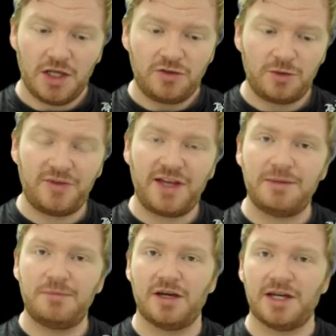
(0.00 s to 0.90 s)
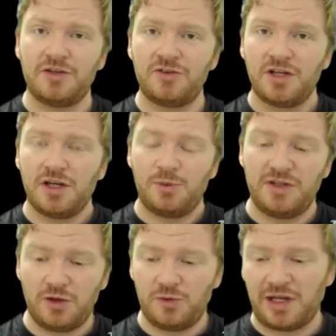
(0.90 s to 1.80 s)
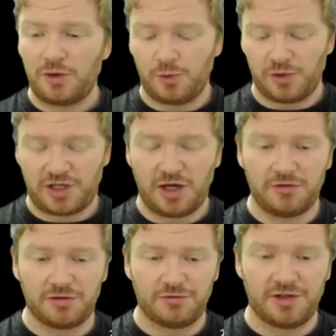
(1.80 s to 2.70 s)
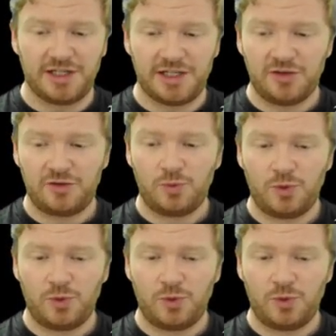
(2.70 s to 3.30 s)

So with that in mind, we know now what current really is.